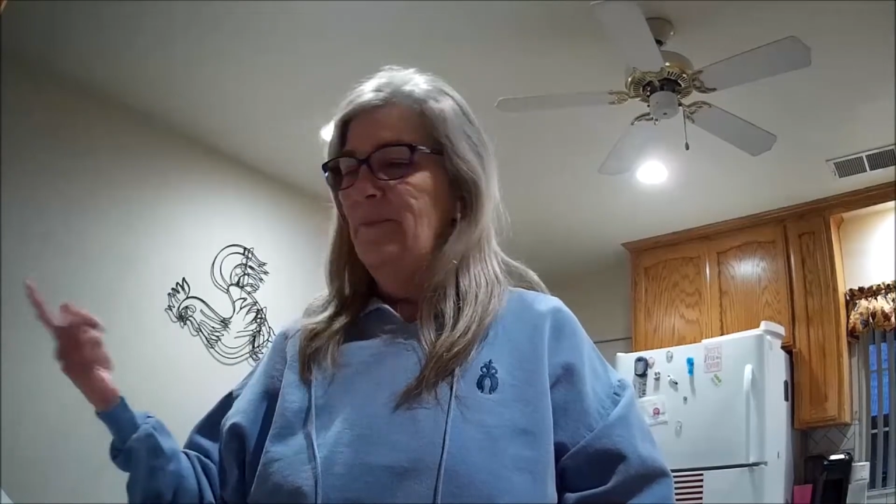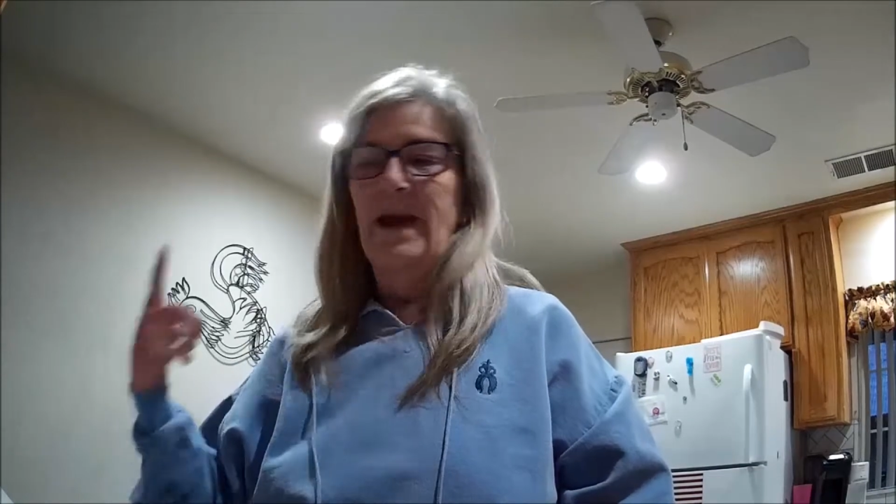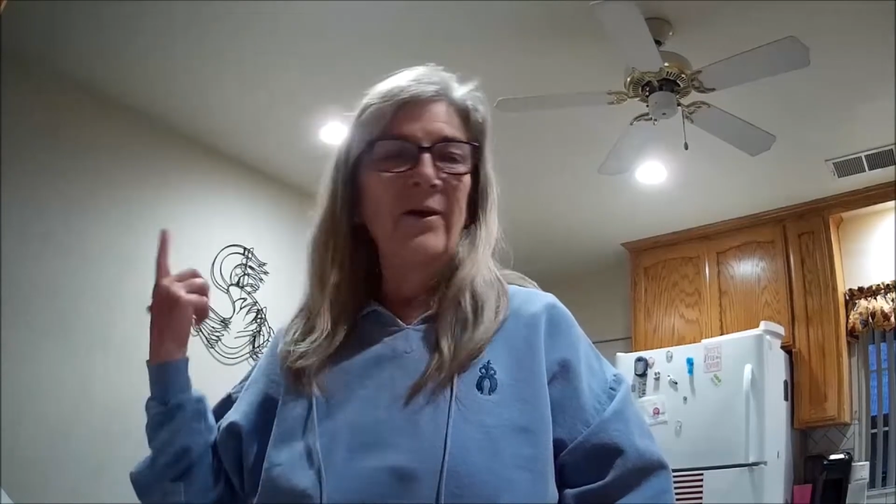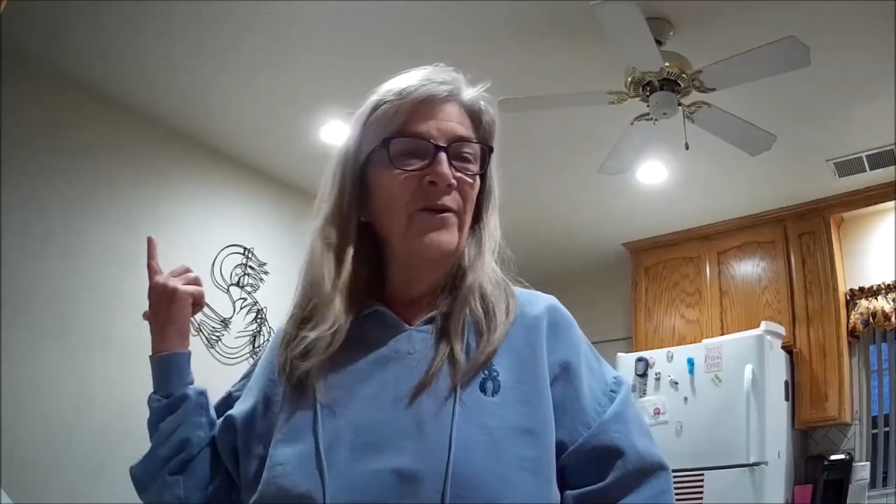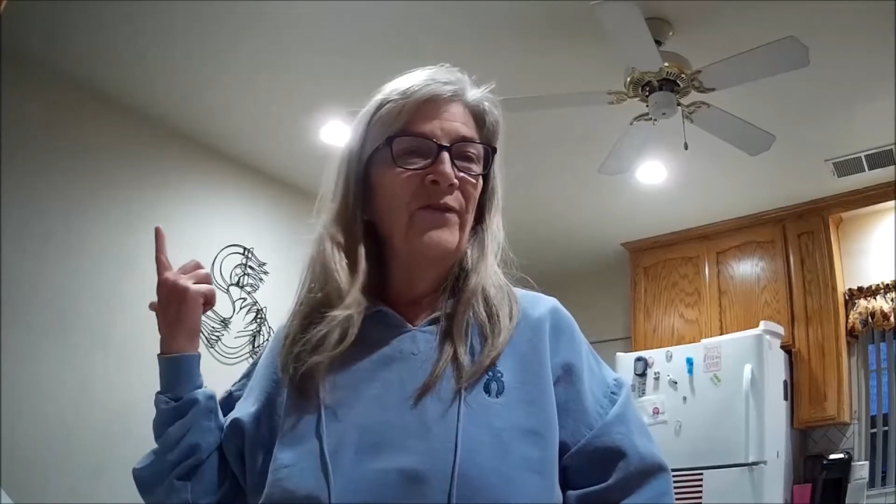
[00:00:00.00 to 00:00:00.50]

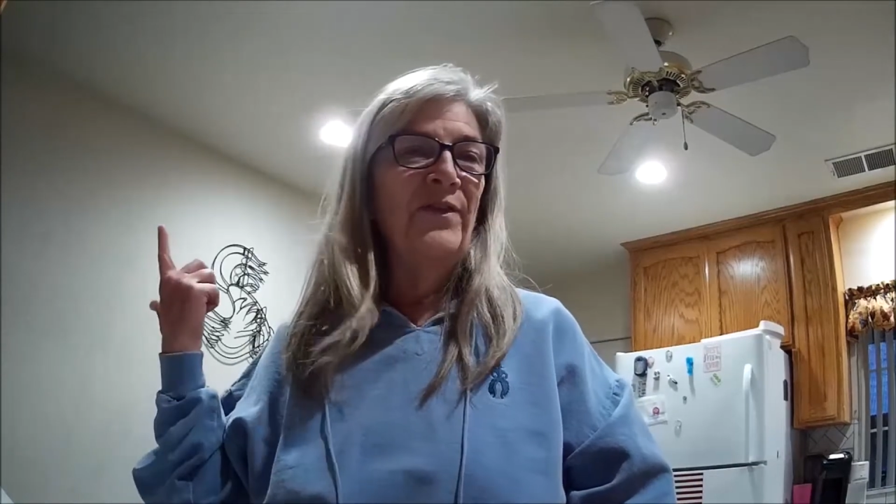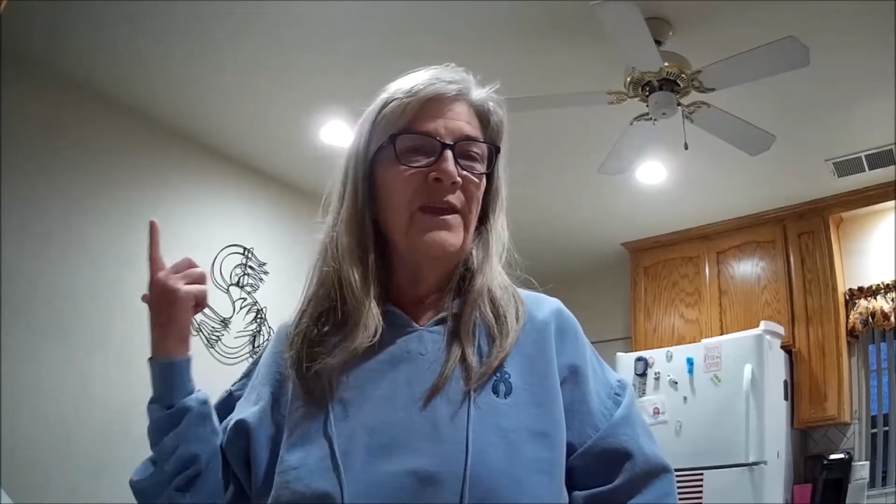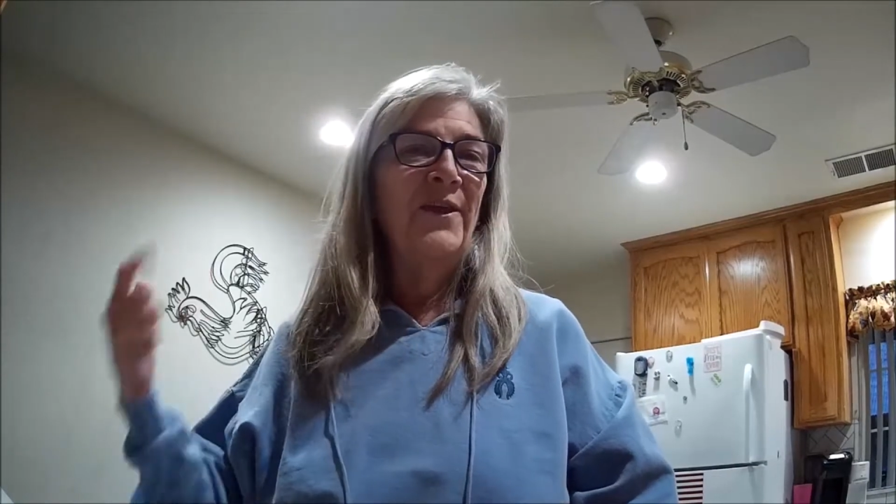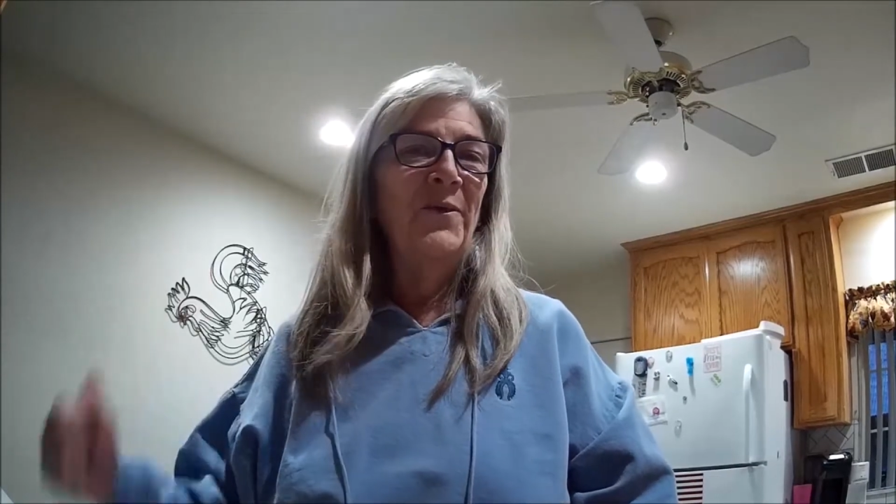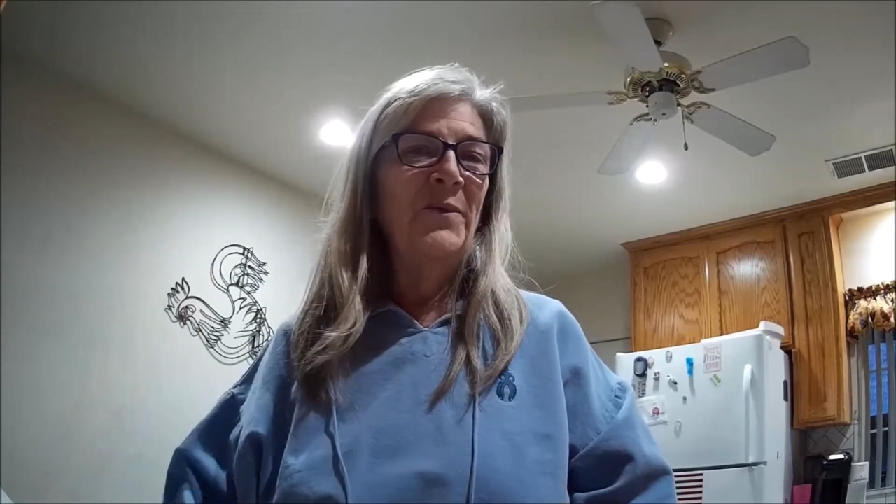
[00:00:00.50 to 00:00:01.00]
powder for the
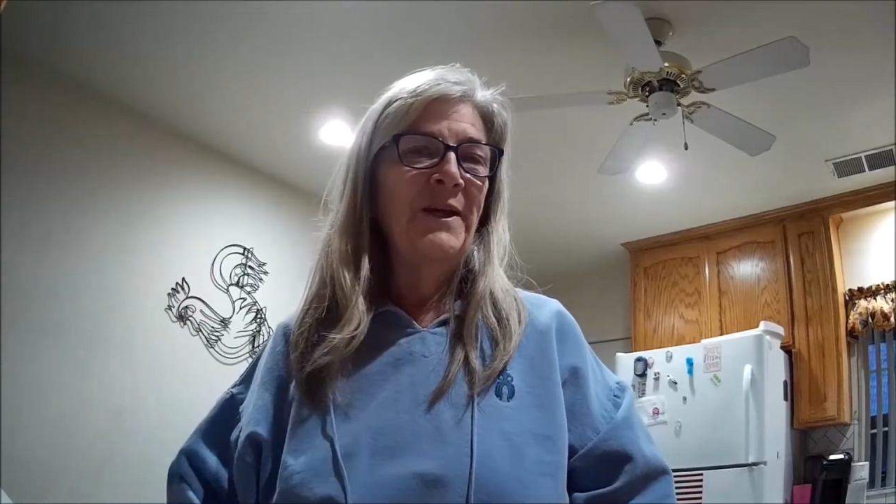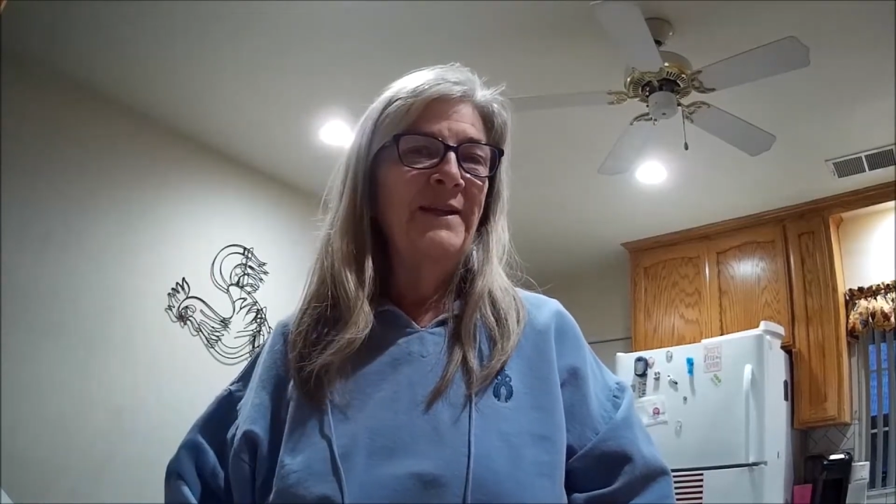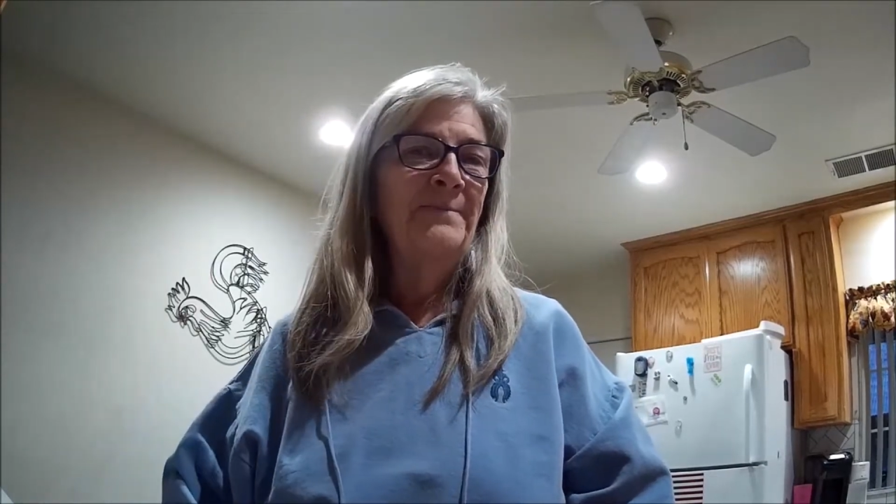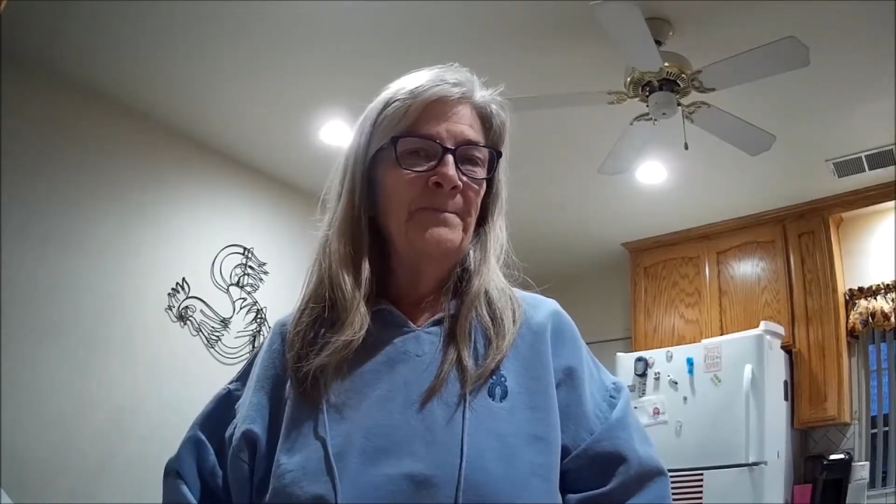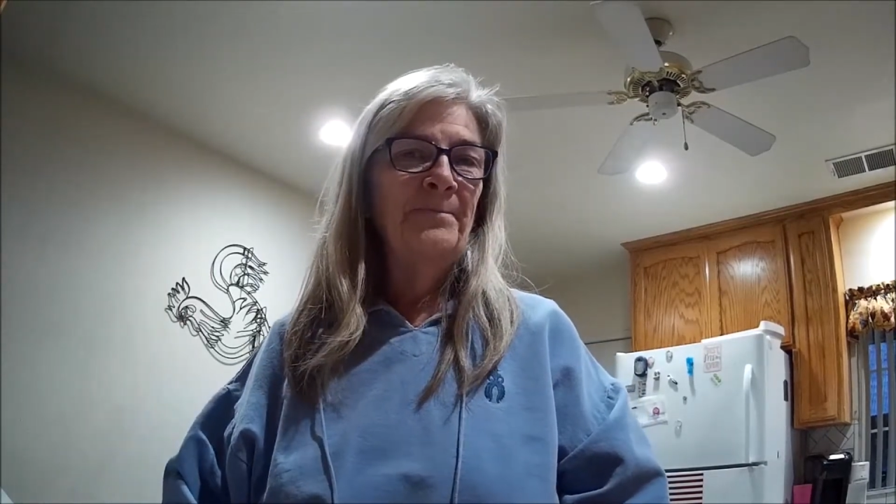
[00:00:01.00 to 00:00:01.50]
other
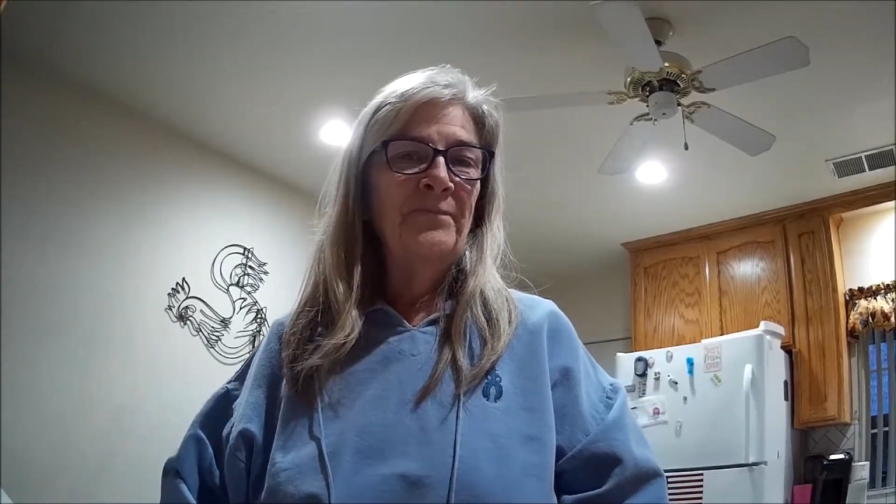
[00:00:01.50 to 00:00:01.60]
one